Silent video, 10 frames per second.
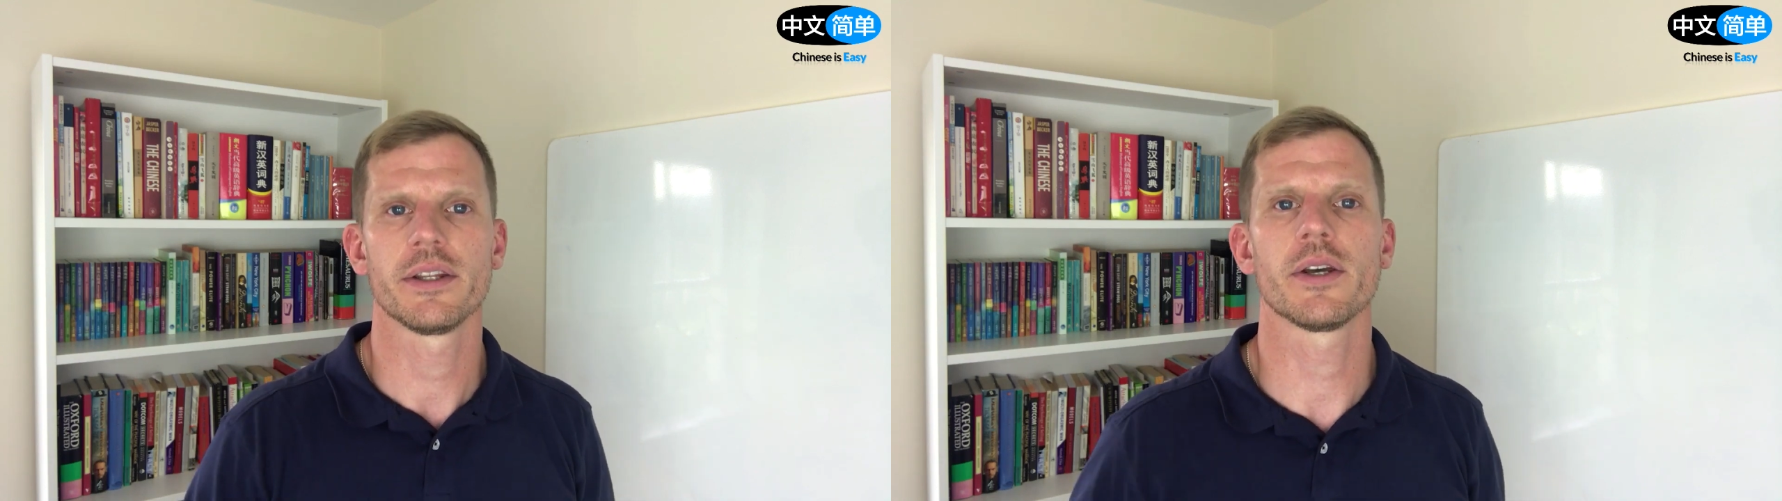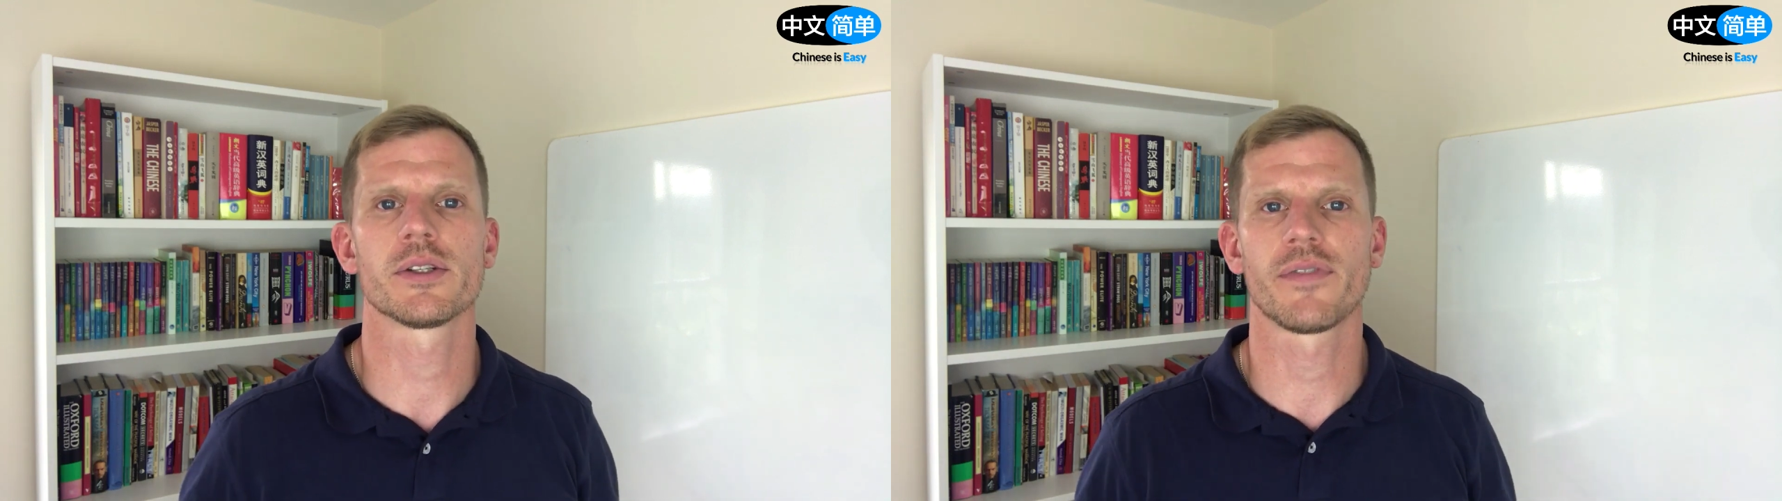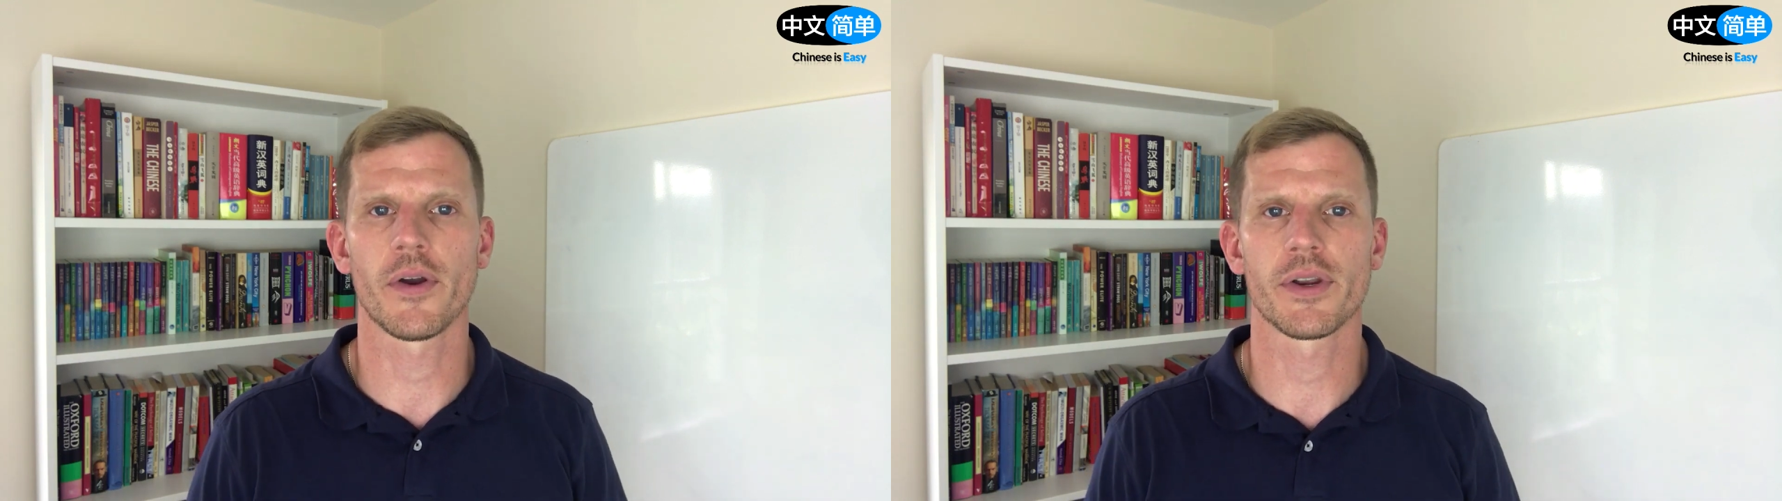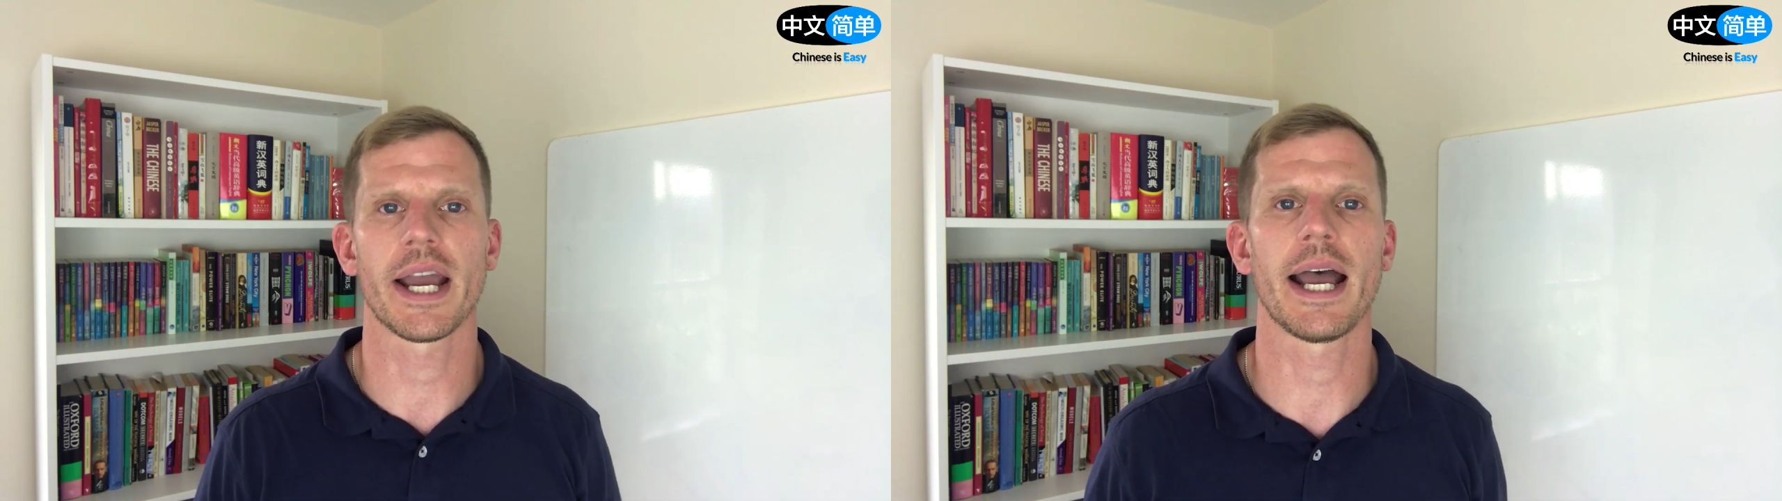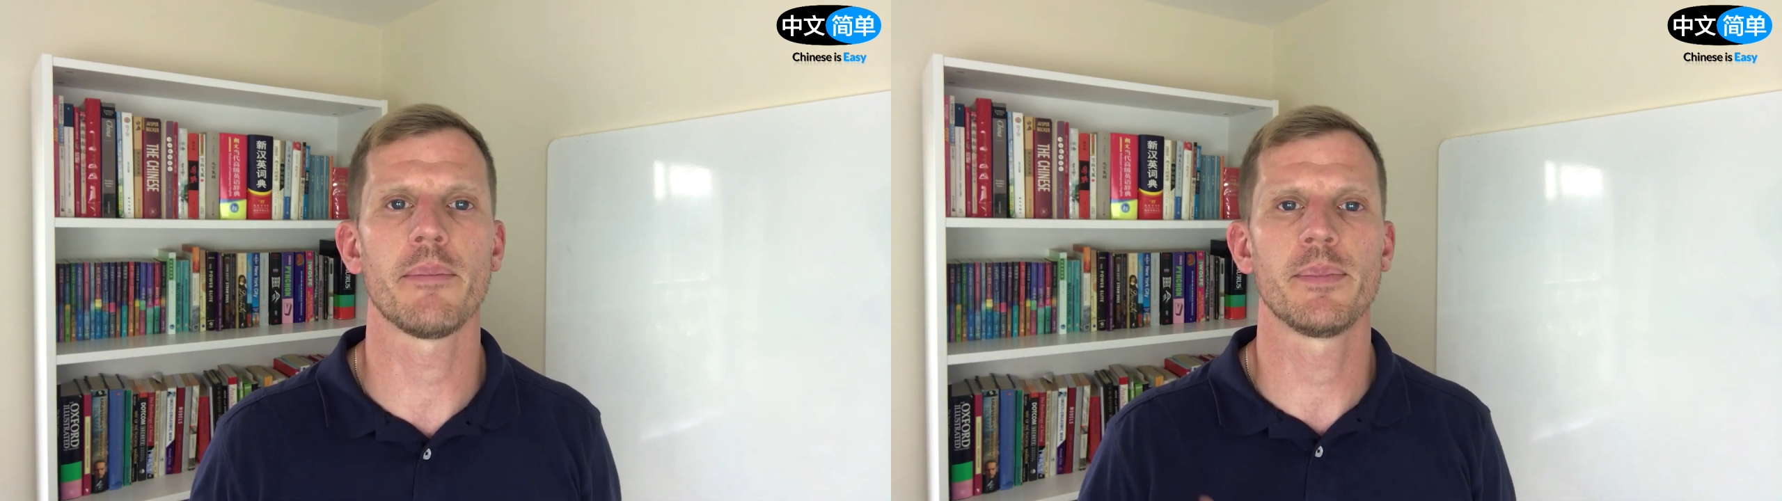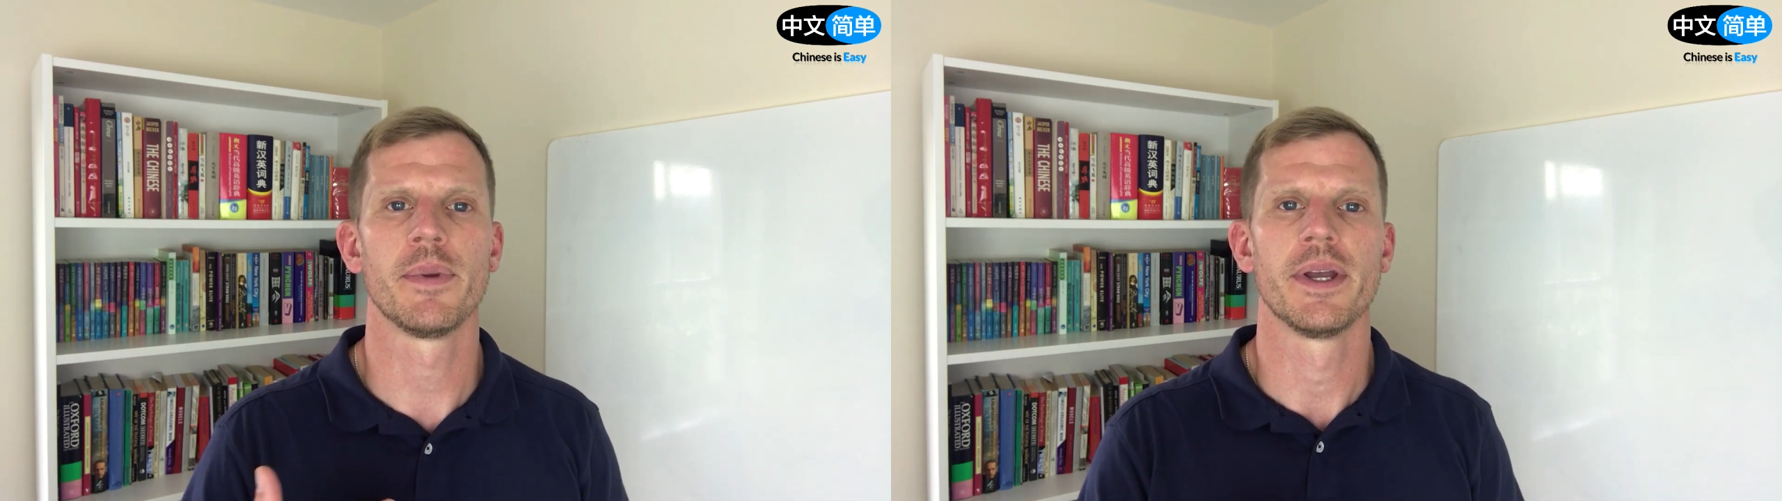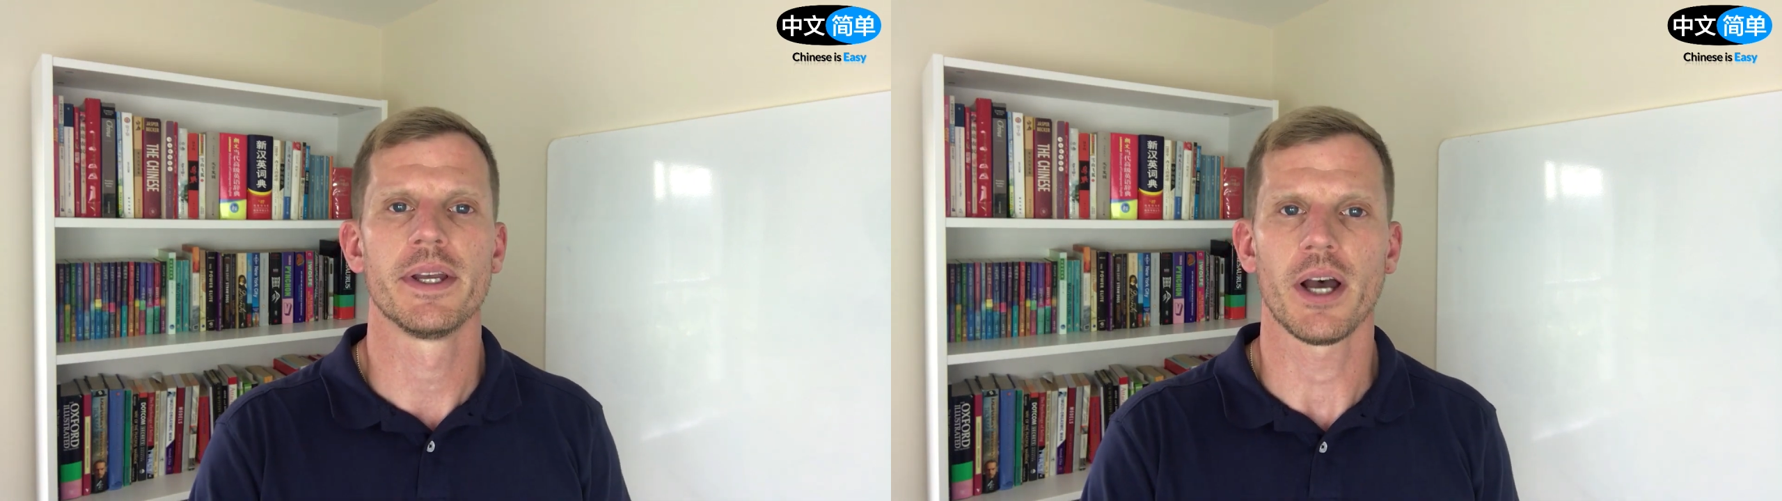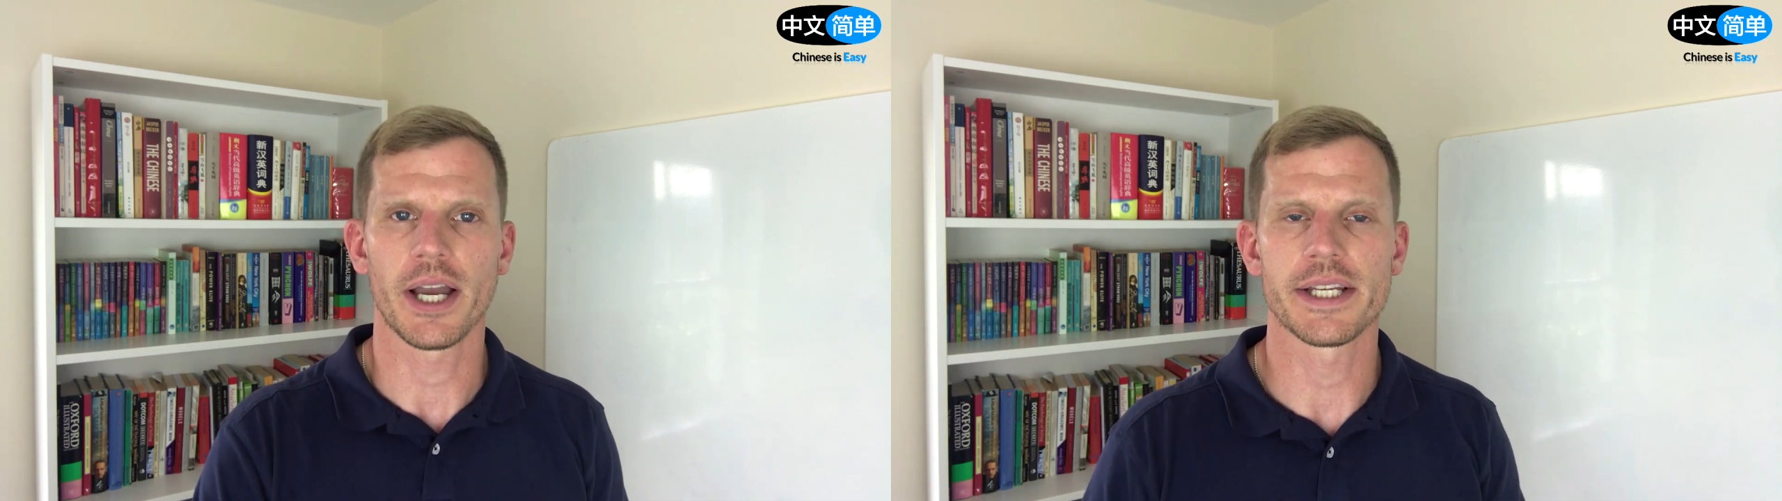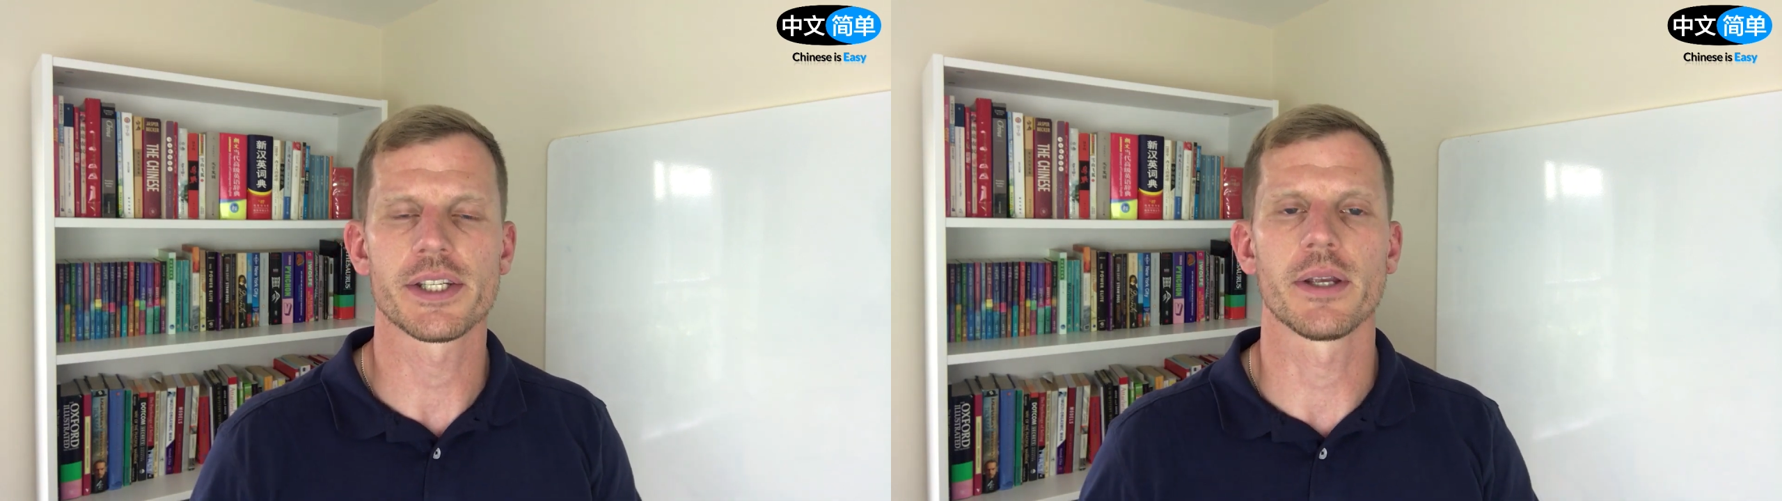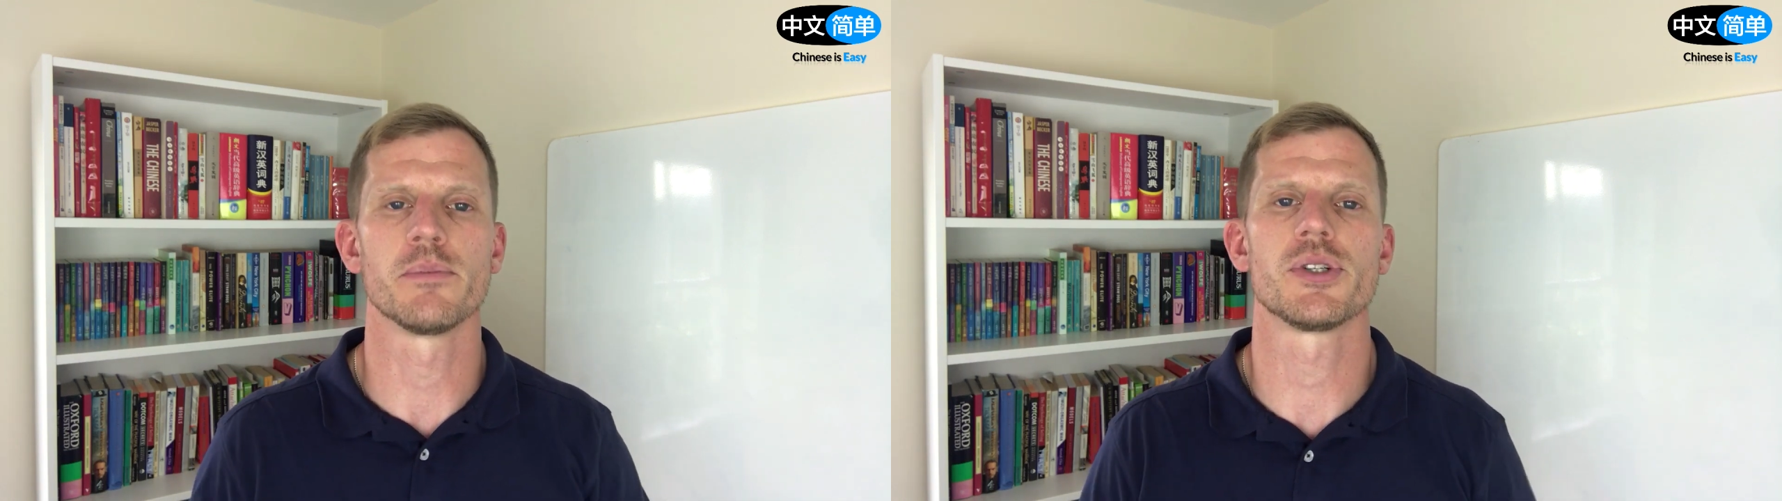those vocab
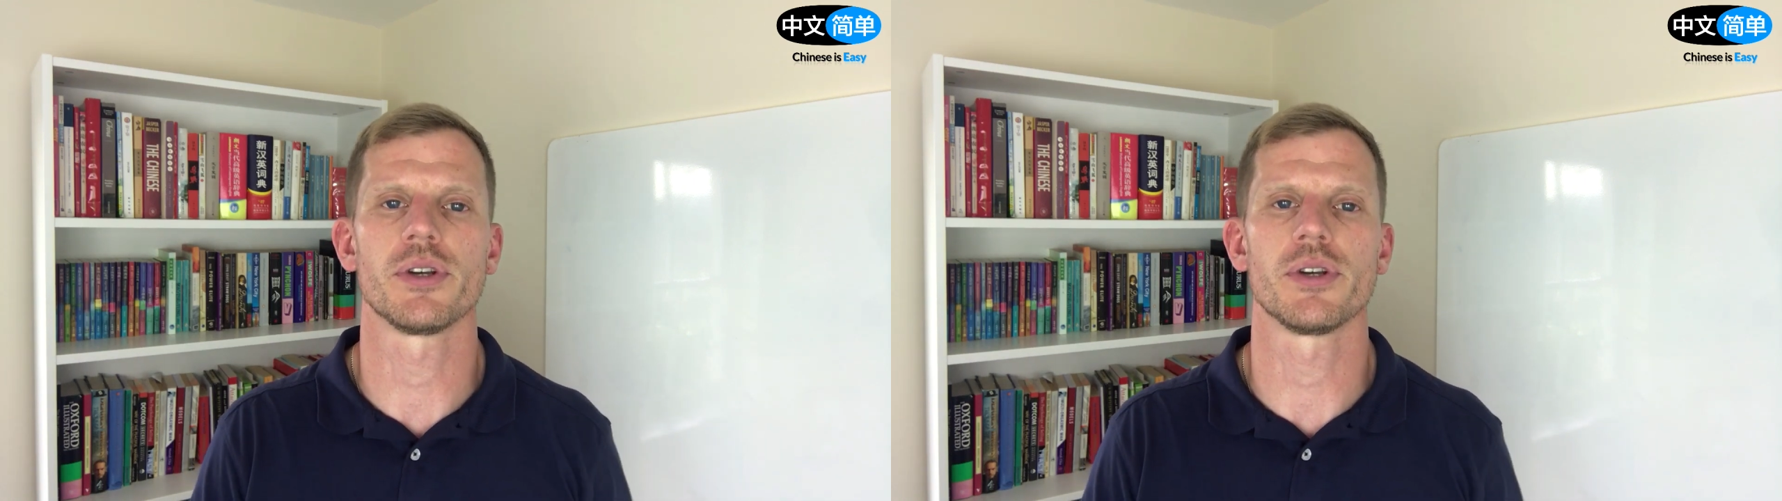items.